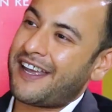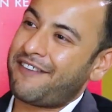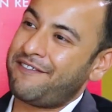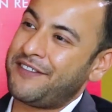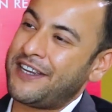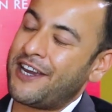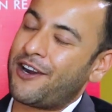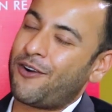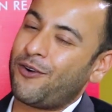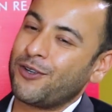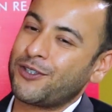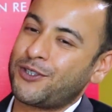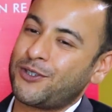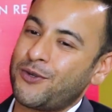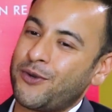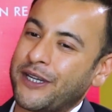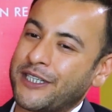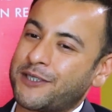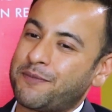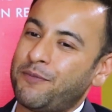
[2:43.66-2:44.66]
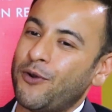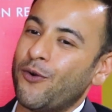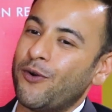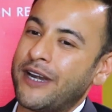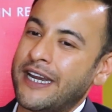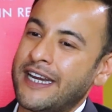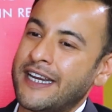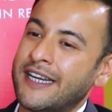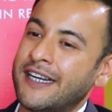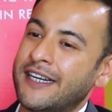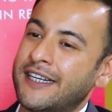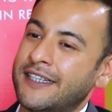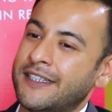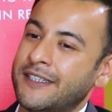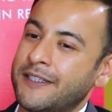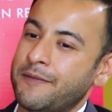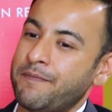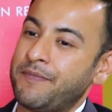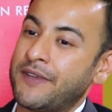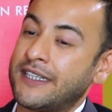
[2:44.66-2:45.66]
We are also exploring
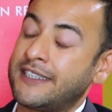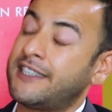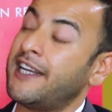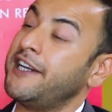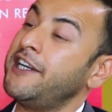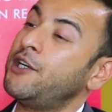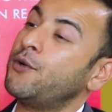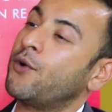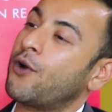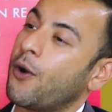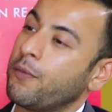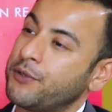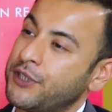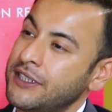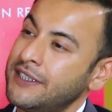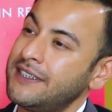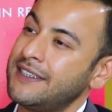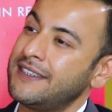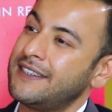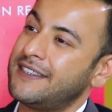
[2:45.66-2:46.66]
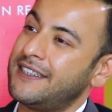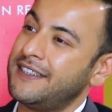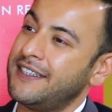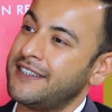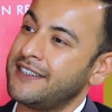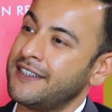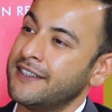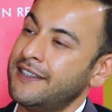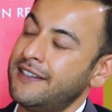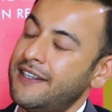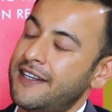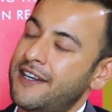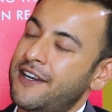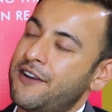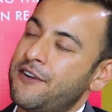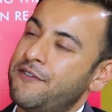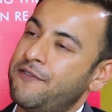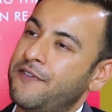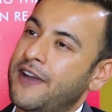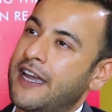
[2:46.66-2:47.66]
study tour options this year,
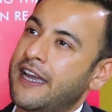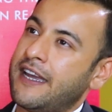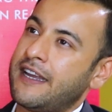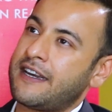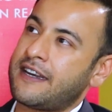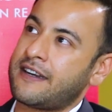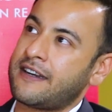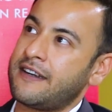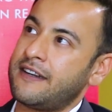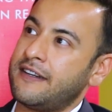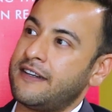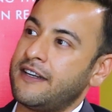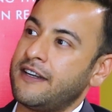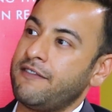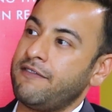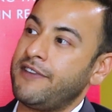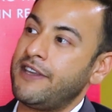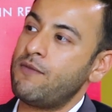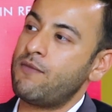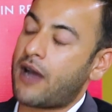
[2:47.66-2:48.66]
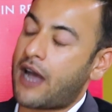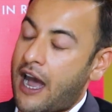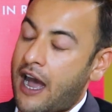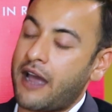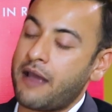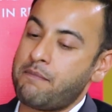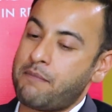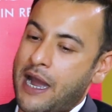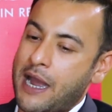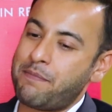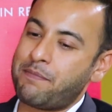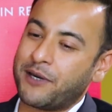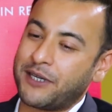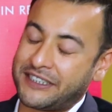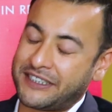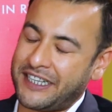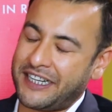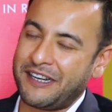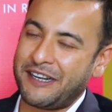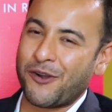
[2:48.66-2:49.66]
where my
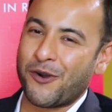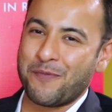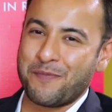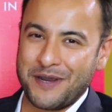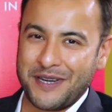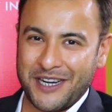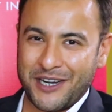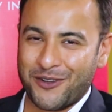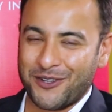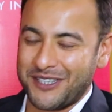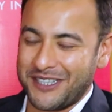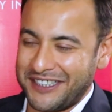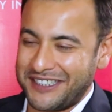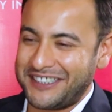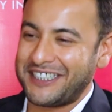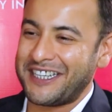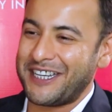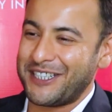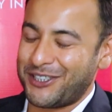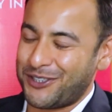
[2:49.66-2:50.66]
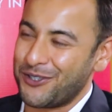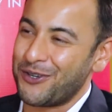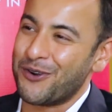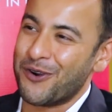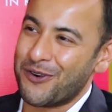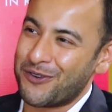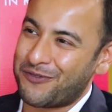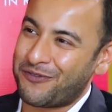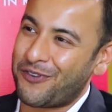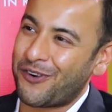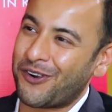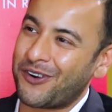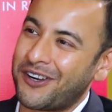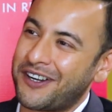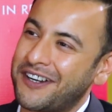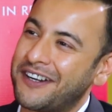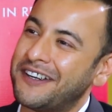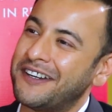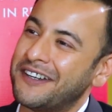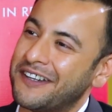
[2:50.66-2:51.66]
personal opinion on this is to go
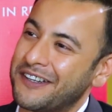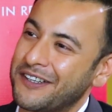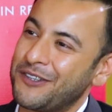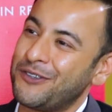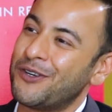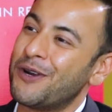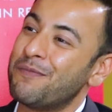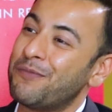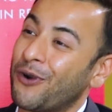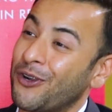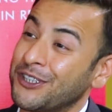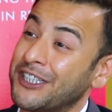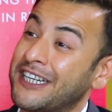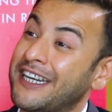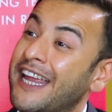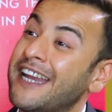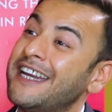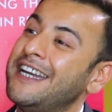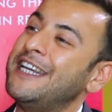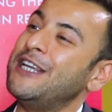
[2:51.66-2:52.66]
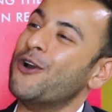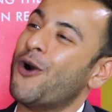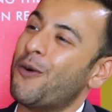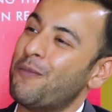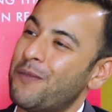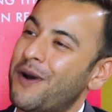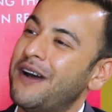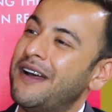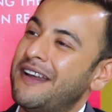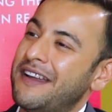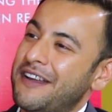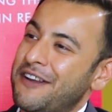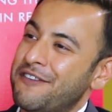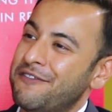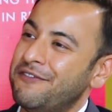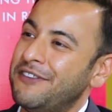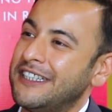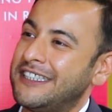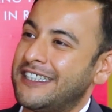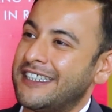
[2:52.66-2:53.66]
for a project like NEOM,
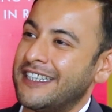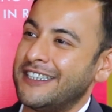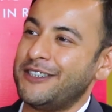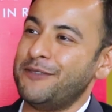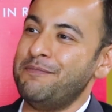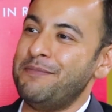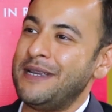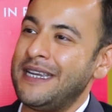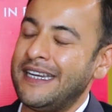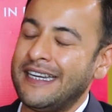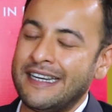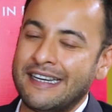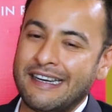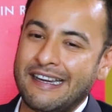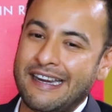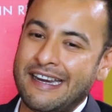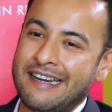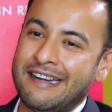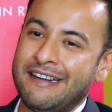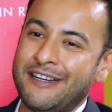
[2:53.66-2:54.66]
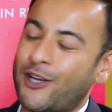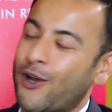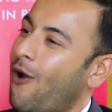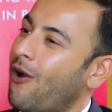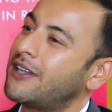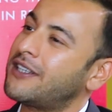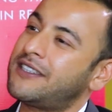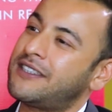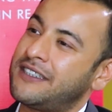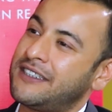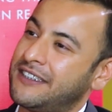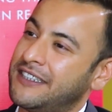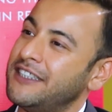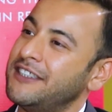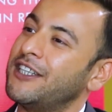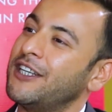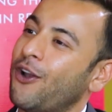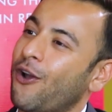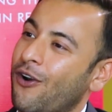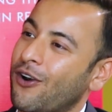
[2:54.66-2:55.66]
which has been in talks
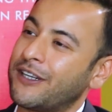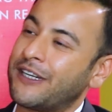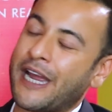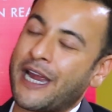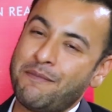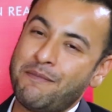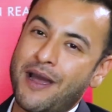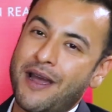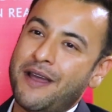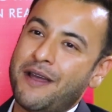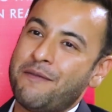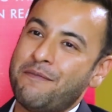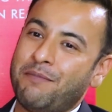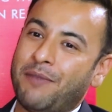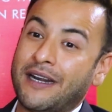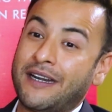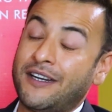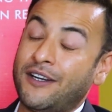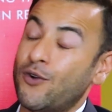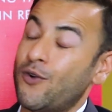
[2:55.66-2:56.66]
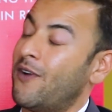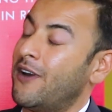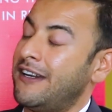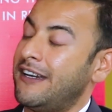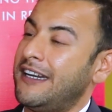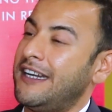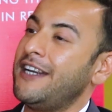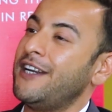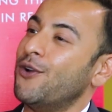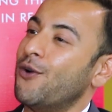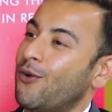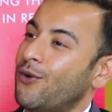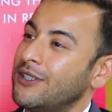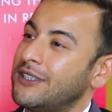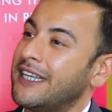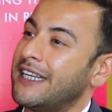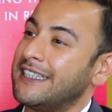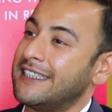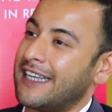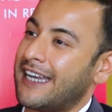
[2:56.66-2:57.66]
since a long time, but no one really
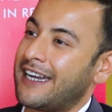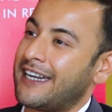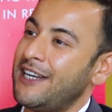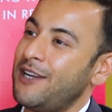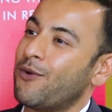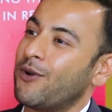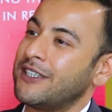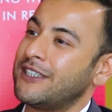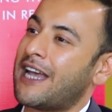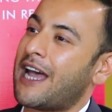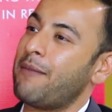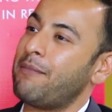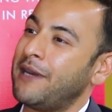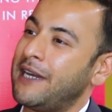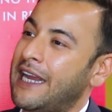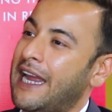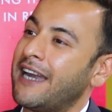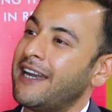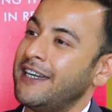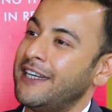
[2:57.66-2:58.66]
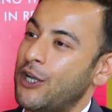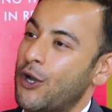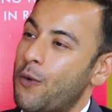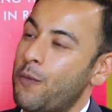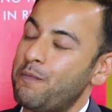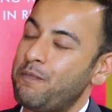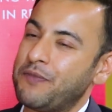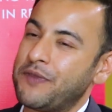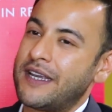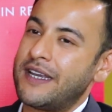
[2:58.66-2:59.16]
knows exactly what is happening at NEOM.